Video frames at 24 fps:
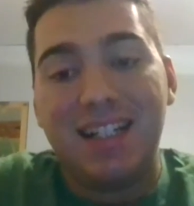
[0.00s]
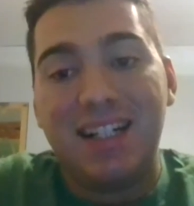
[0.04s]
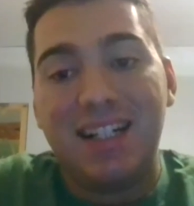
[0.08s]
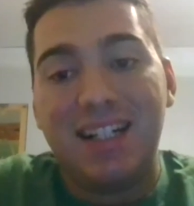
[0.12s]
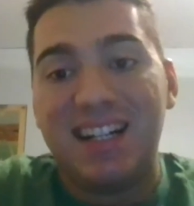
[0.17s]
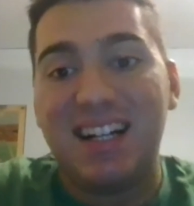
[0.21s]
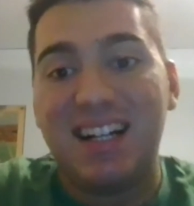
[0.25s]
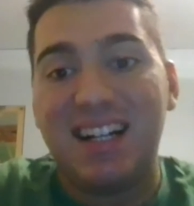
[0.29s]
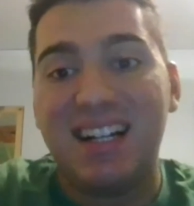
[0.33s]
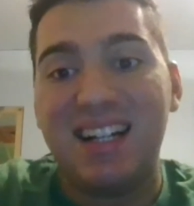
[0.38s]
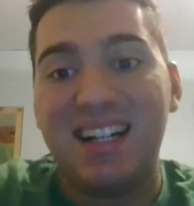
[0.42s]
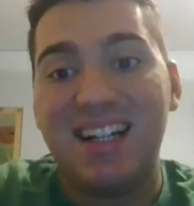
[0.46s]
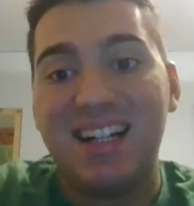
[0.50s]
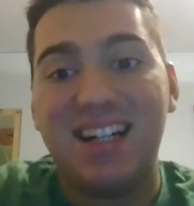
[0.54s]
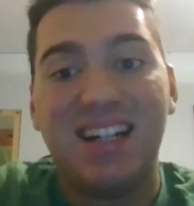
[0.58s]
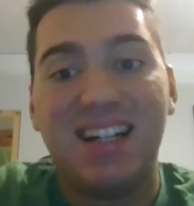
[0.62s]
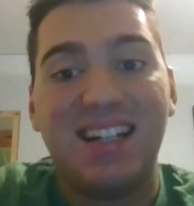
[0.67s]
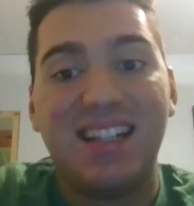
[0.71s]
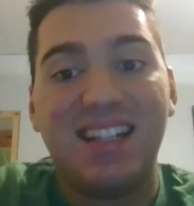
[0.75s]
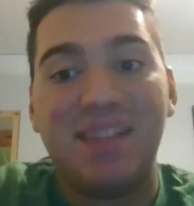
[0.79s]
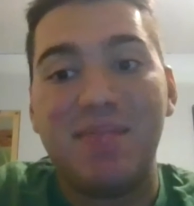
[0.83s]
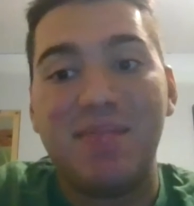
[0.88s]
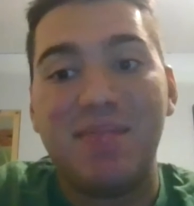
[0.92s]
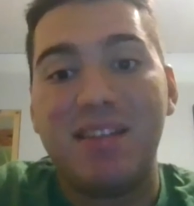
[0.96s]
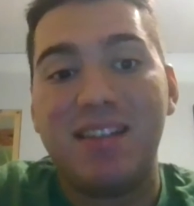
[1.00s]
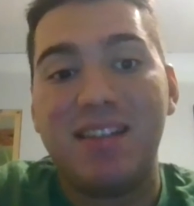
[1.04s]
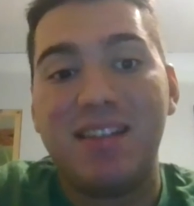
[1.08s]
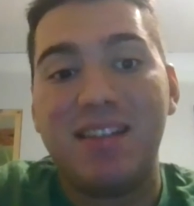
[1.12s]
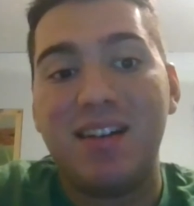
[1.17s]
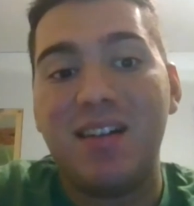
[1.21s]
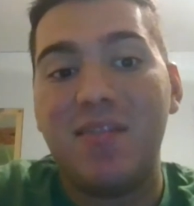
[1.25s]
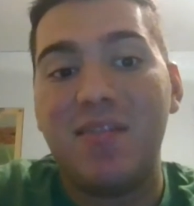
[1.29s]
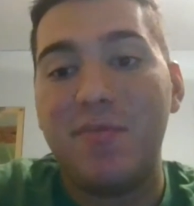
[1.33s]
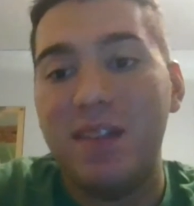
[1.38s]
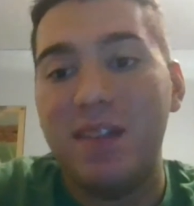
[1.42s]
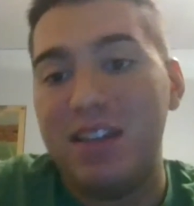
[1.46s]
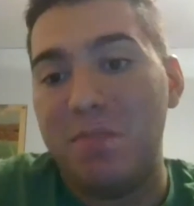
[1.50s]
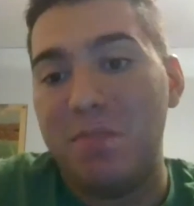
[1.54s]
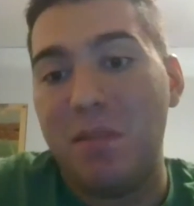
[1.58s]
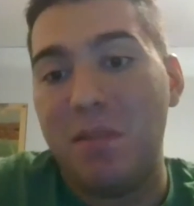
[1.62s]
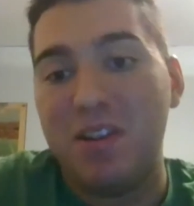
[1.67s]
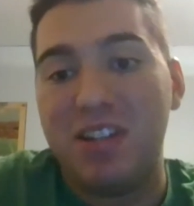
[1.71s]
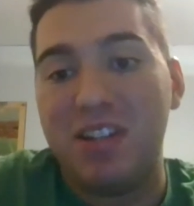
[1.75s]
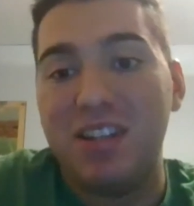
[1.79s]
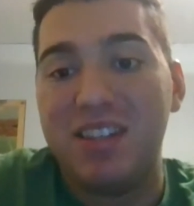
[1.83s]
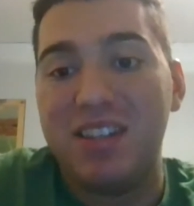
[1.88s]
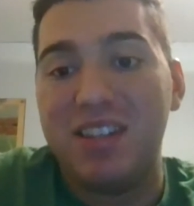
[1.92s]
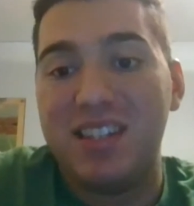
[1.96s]
It's going to be tough,
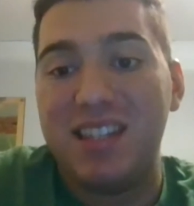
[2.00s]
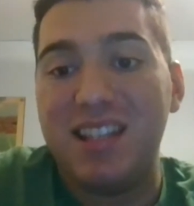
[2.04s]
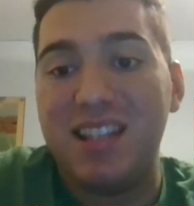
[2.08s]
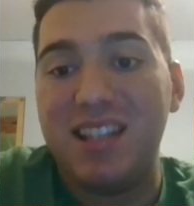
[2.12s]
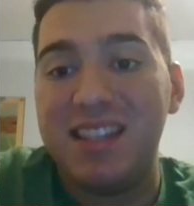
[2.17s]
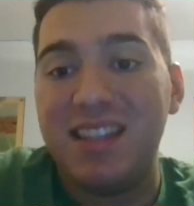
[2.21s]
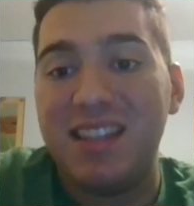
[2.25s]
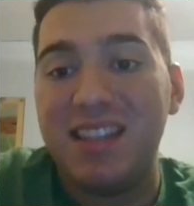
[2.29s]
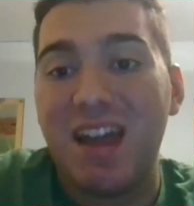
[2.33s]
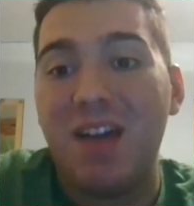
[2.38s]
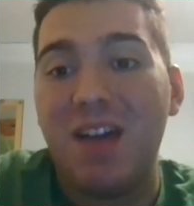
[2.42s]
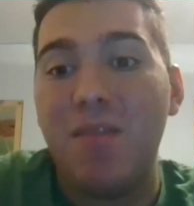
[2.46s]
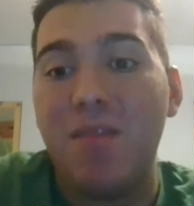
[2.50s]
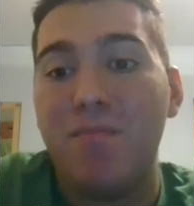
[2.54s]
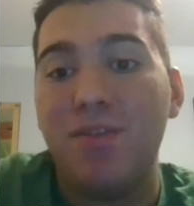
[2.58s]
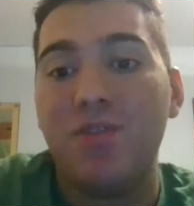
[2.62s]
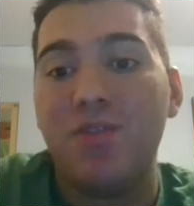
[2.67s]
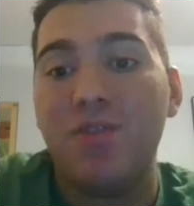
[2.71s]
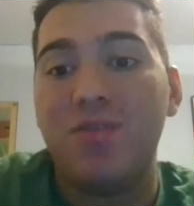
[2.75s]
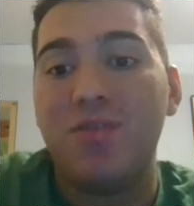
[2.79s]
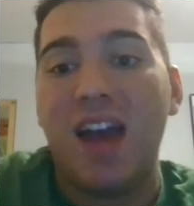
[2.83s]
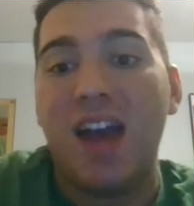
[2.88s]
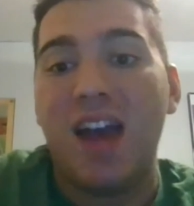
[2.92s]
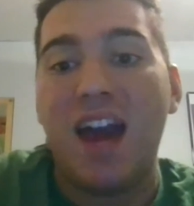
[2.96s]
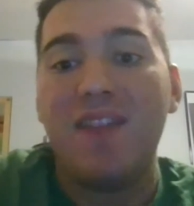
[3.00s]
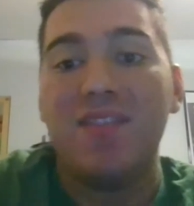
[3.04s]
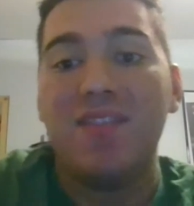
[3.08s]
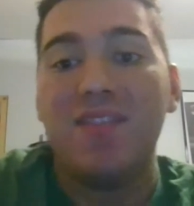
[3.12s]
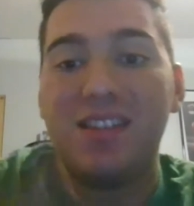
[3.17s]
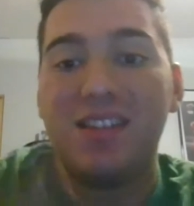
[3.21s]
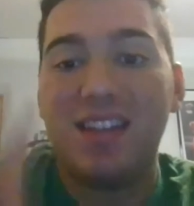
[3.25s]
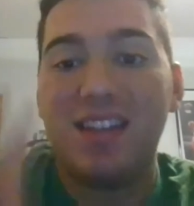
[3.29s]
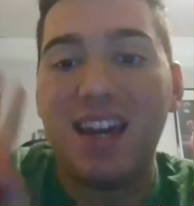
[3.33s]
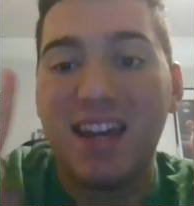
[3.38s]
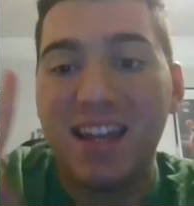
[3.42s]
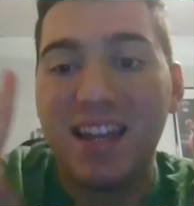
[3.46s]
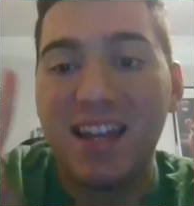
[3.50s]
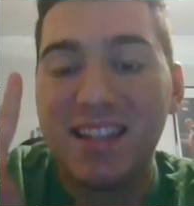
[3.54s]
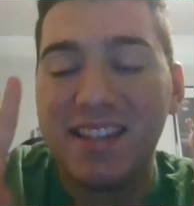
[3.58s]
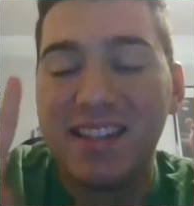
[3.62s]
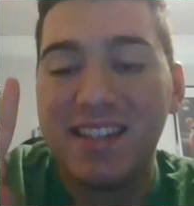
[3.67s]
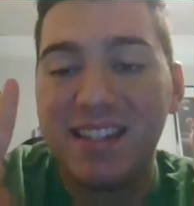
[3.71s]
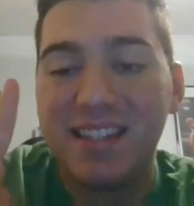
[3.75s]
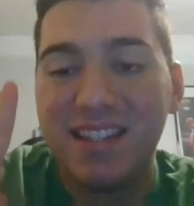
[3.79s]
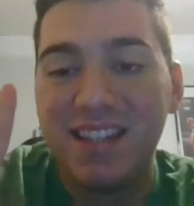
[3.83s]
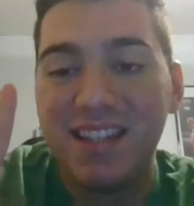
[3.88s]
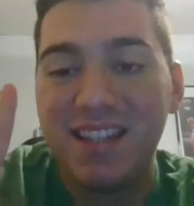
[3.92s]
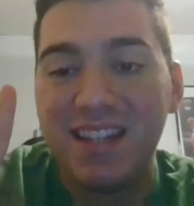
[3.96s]
especially since now the Bills have the 2nd
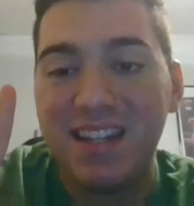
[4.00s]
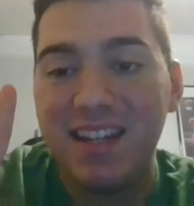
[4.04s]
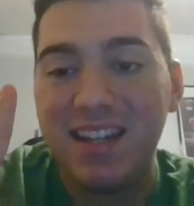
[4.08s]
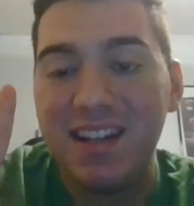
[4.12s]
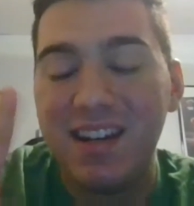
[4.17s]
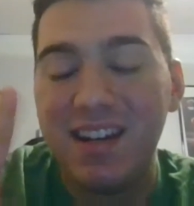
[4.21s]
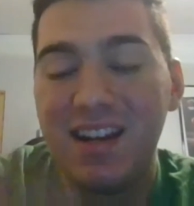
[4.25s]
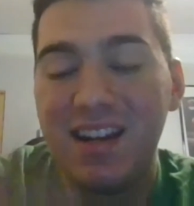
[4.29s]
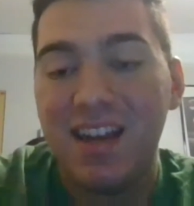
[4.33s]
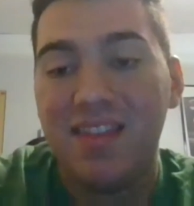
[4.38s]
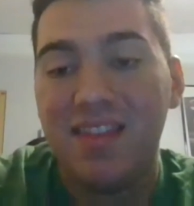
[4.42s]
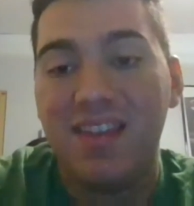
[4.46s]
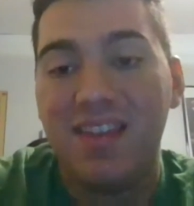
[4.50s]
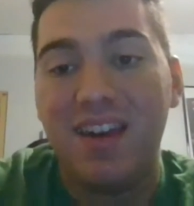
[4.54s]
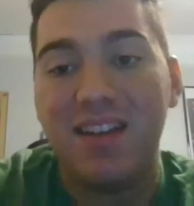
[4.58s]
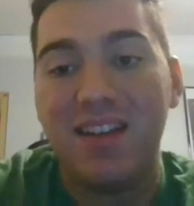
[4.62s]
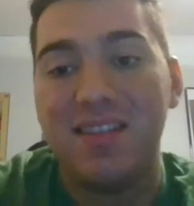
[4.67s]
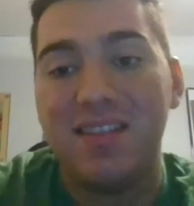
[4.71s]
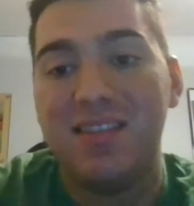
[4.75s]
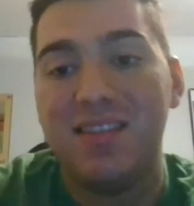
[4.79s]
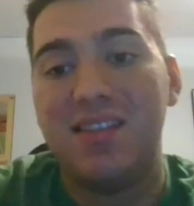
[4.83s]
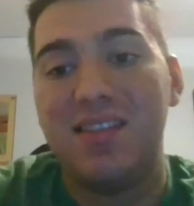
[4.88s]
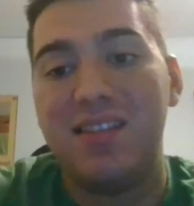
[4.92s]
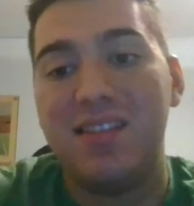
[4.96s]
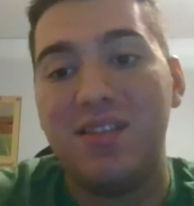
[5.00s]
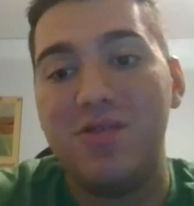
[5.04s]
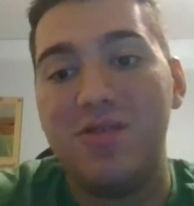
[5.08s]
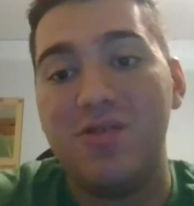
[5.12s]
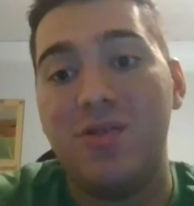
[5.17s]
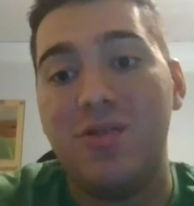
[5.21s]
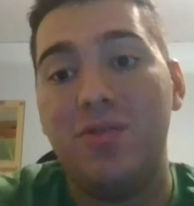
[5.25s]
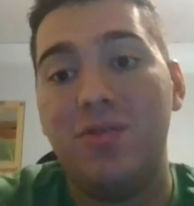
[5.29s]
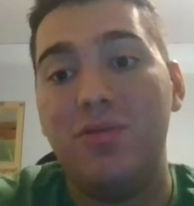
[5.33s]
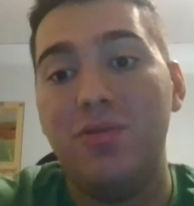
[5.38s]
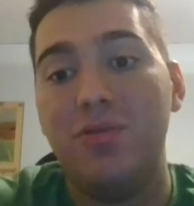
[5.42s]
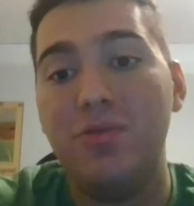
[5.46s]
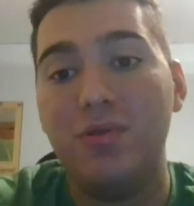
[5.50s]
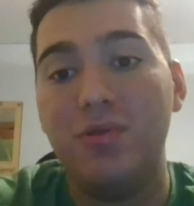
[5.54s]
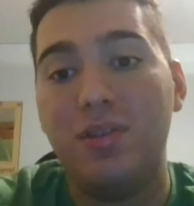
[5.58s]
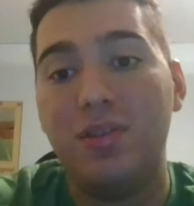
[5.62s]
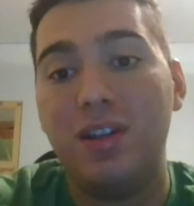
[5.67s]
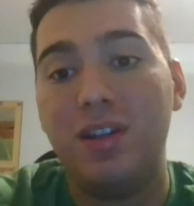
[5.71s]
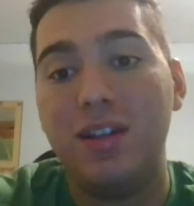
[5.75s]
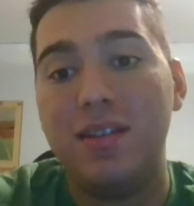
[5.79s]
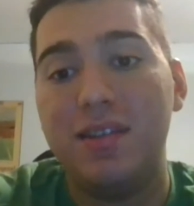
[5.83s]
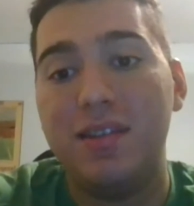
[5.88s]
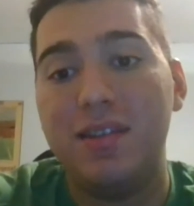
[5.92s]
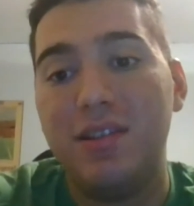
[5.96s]
seed, thanks to the Steelers
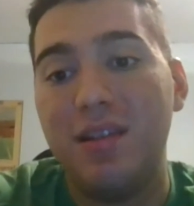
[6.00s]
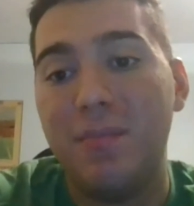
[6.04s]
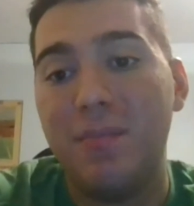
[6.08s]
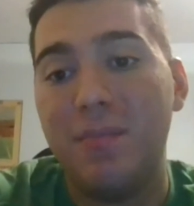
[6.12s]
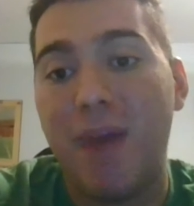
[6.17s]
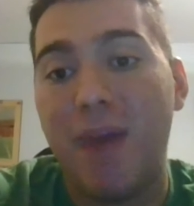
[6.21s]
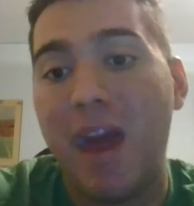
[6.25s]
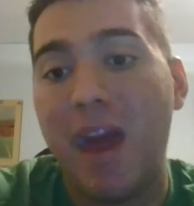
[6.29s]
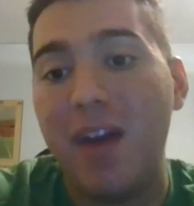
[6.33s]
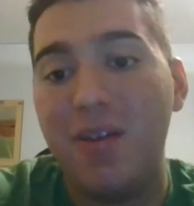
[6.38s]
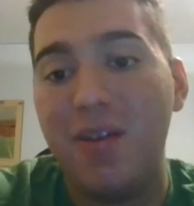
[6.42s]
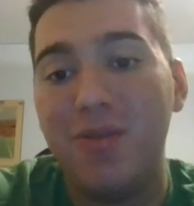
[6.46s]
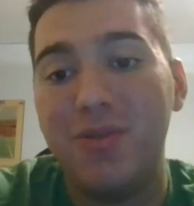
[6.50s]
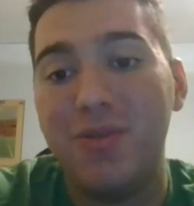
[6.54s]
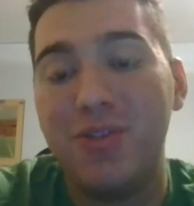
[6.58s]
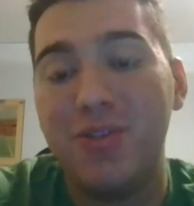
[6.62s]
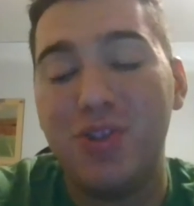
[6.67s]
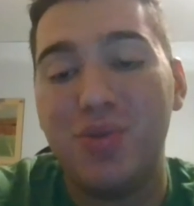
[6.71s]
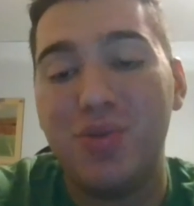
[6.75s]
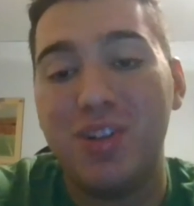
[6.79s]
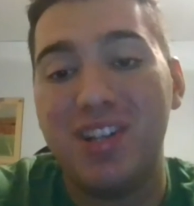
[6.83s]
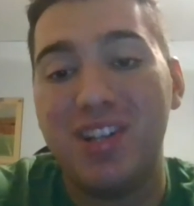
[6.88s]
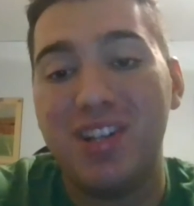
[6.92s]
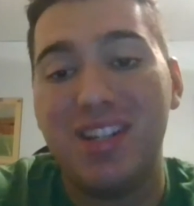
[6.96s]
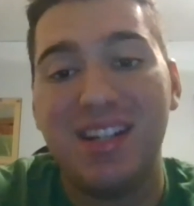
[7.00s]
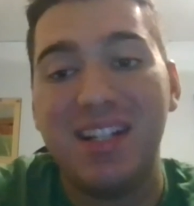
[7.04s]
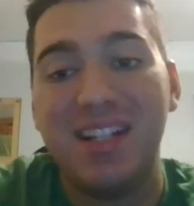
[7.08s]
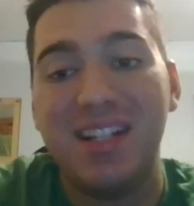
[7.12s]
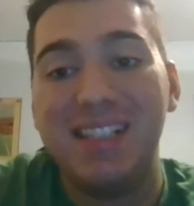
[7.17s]
losing to the Bengals, which